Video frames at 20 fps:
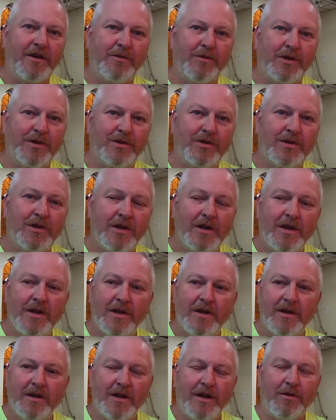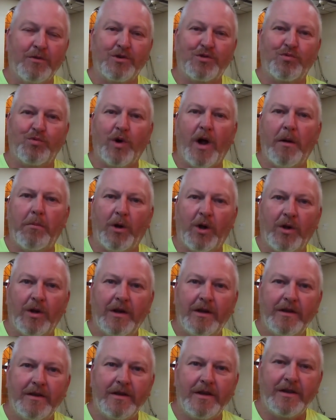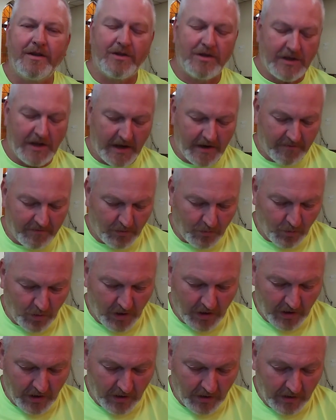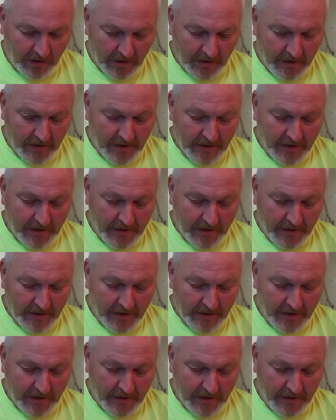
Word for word: It was, it was rubble instead of a wall.